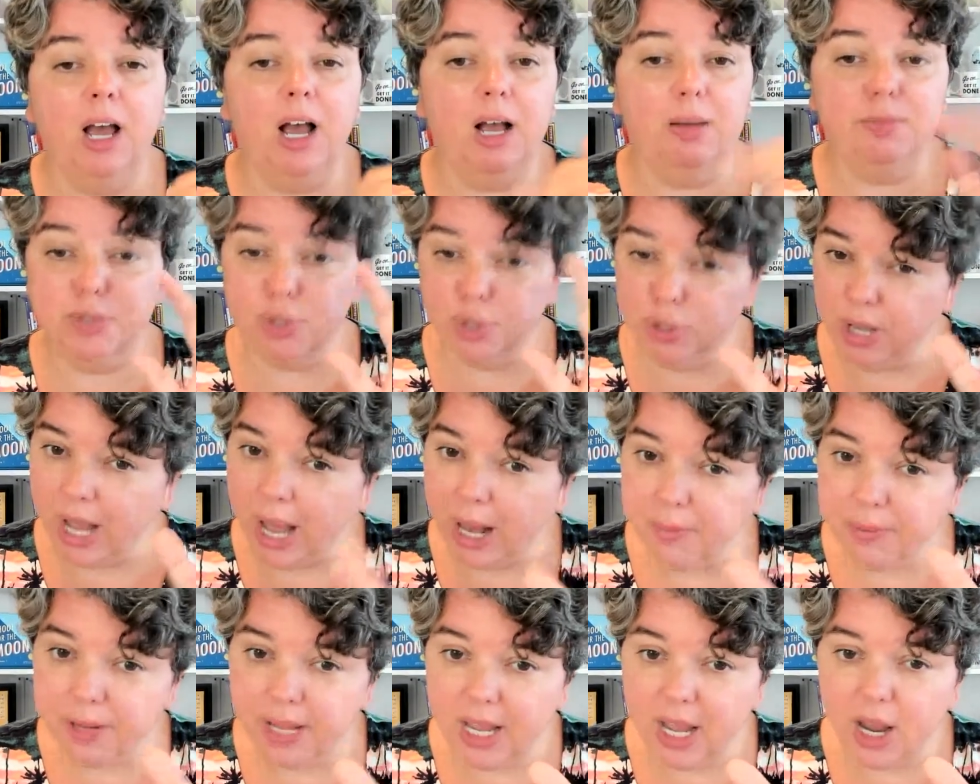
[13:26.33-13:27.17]
So you got
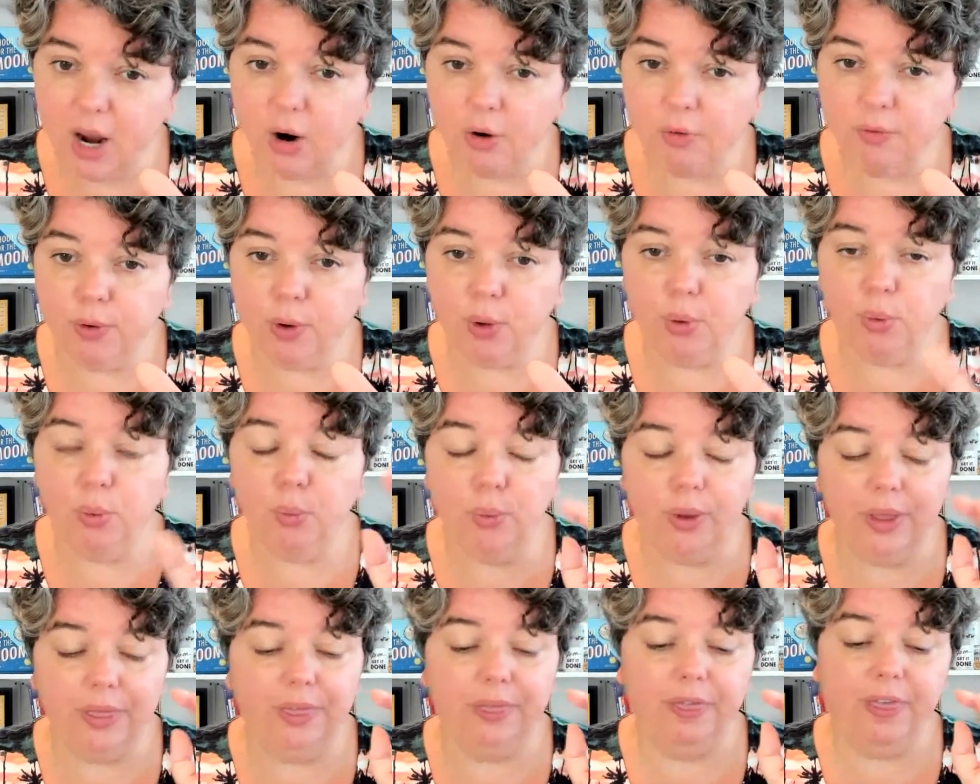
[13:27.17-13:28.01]
to be careful
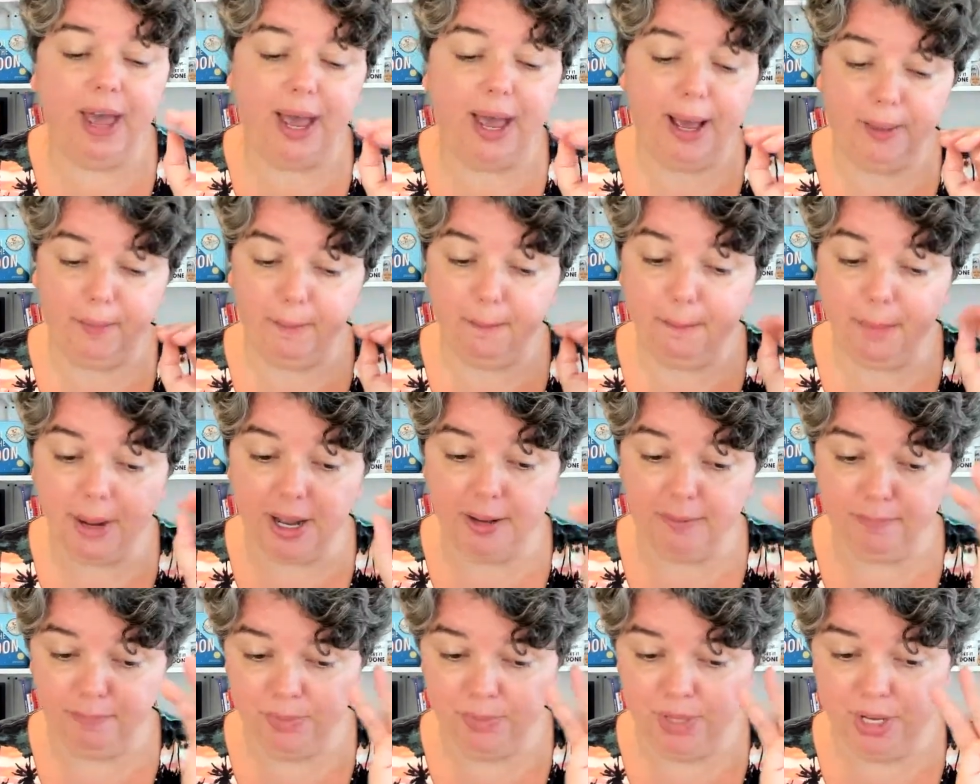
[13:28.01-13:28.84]
with that. But
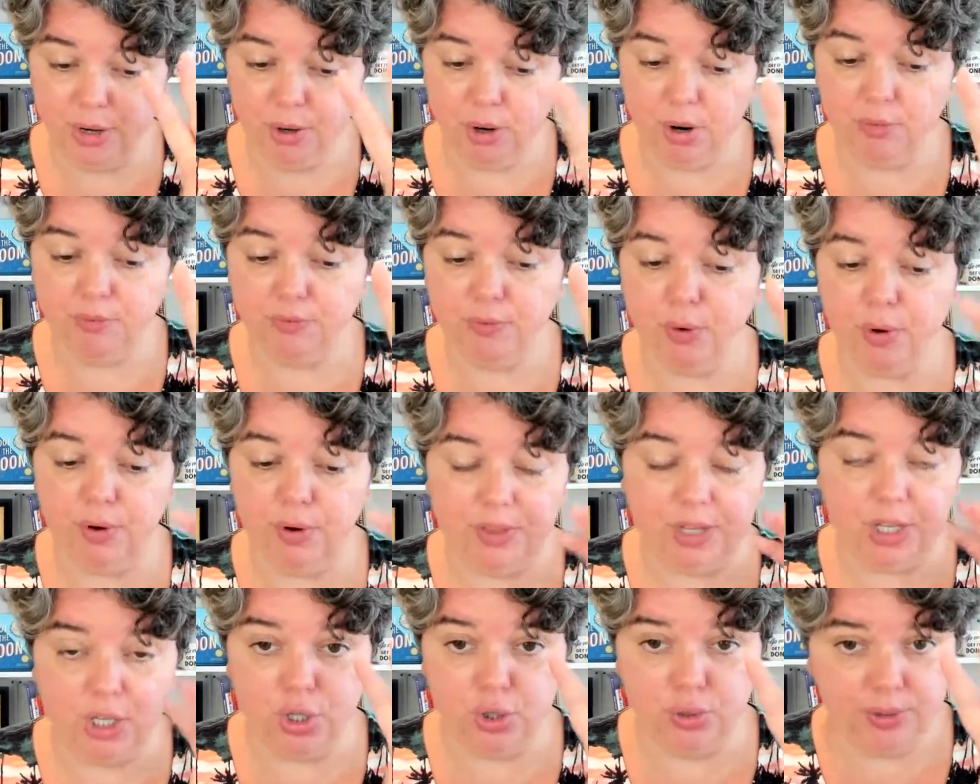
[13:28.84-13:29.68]
here are 4
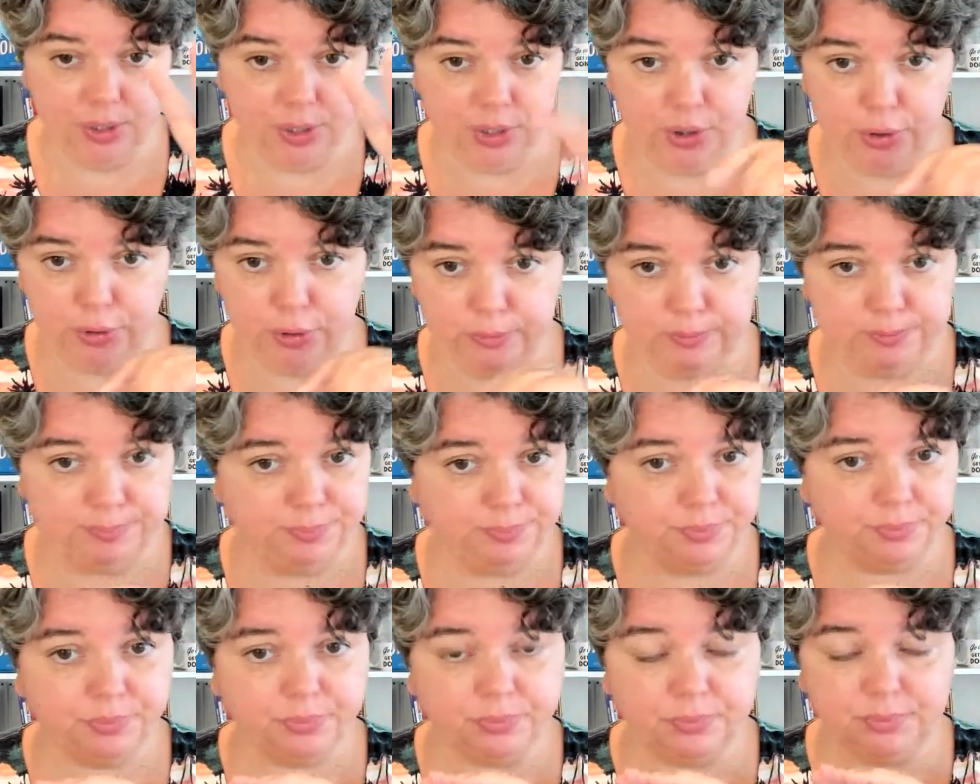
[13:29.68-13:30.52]
that you can do,
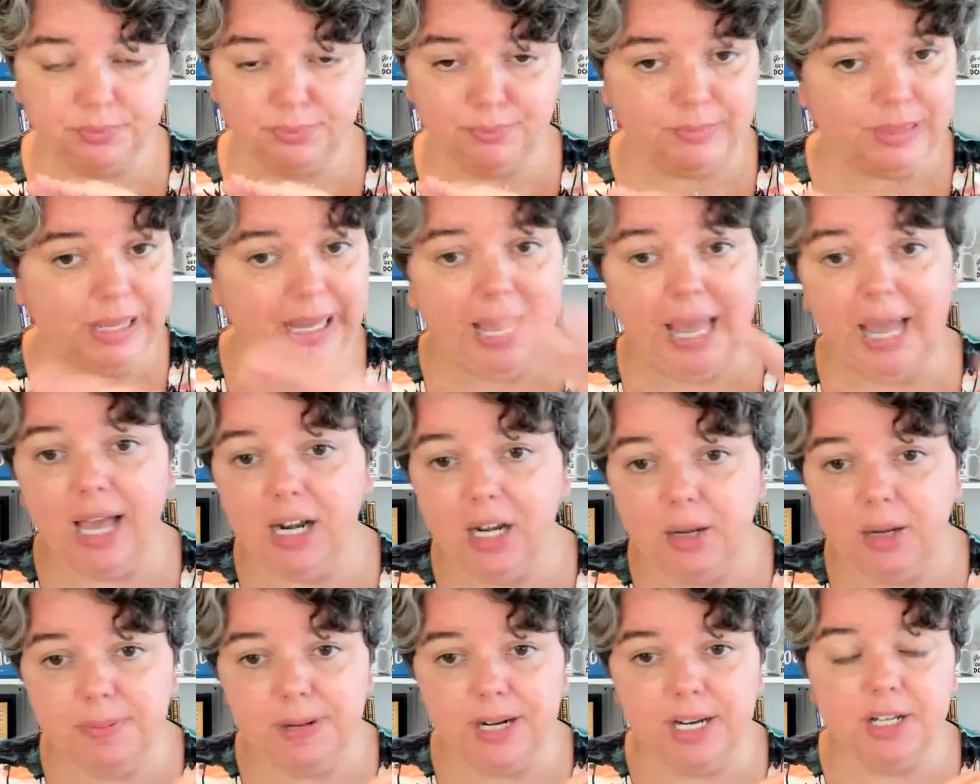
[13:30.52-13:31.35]
that
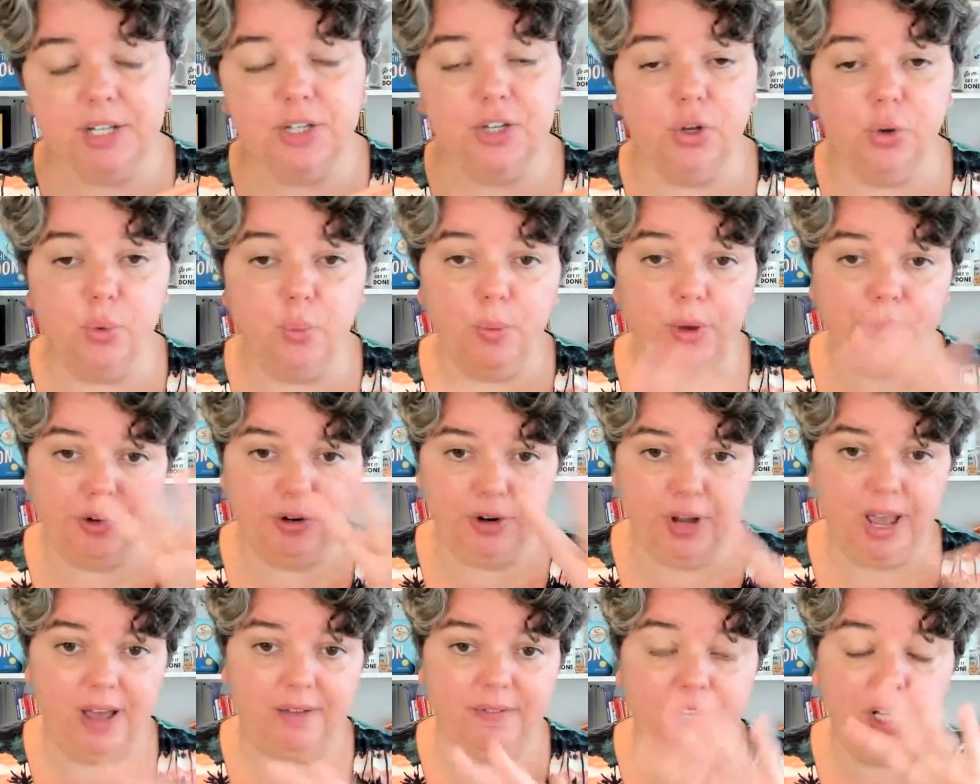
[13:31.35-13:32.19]
anybody can do, whether
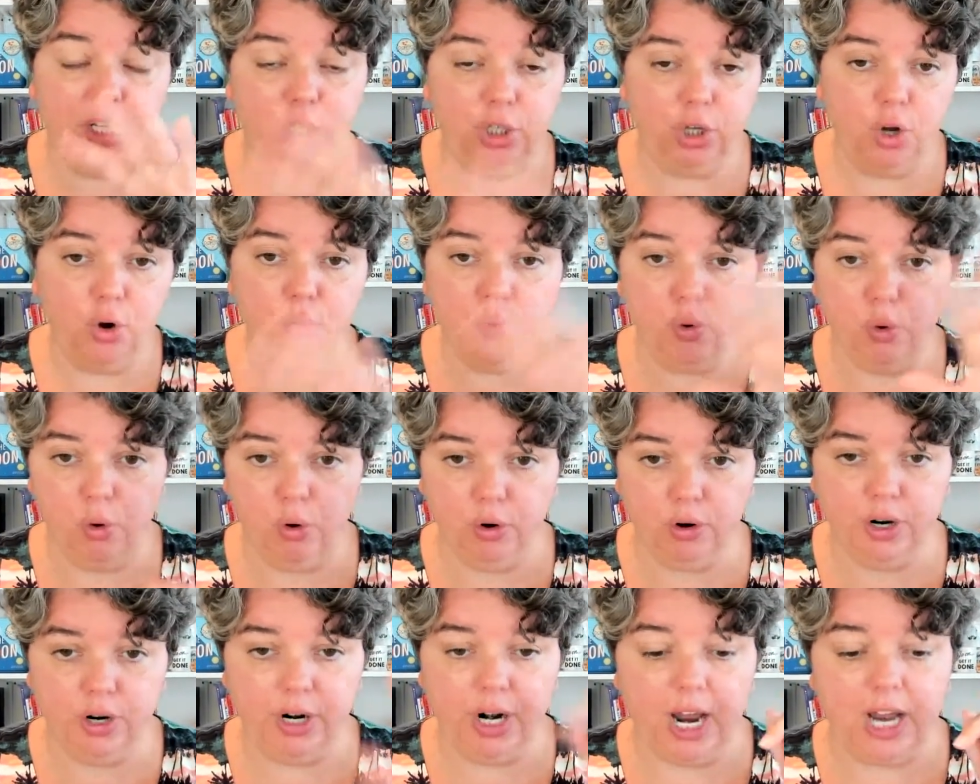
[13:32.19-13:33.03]
you have a local
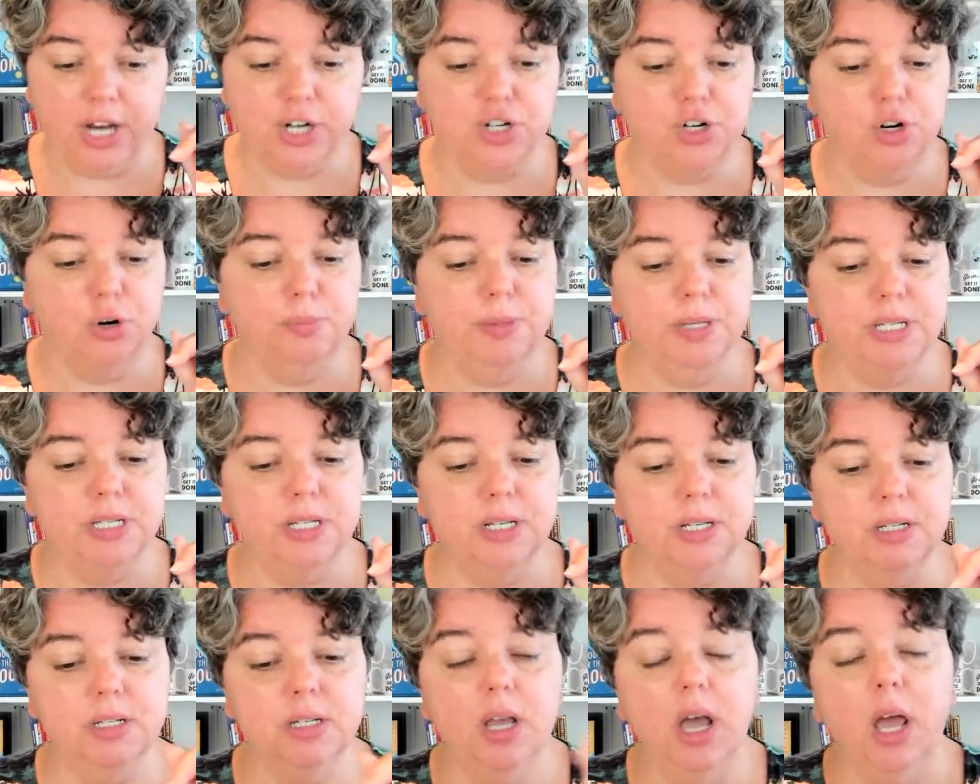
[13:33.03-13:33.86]
or a national
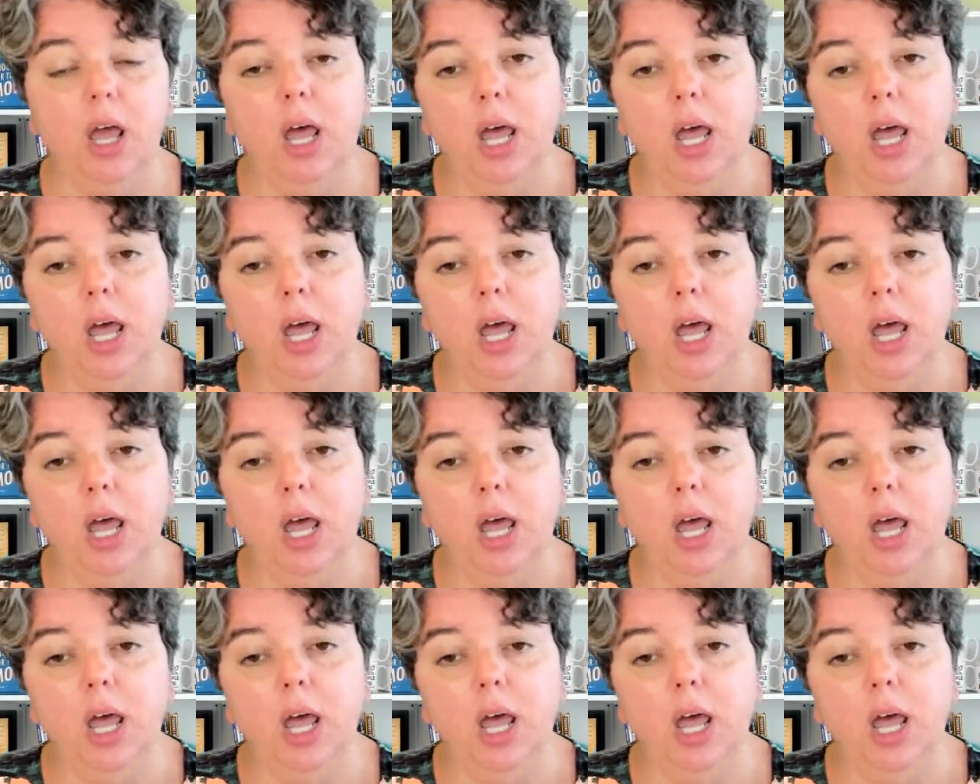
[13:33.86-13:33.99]
business.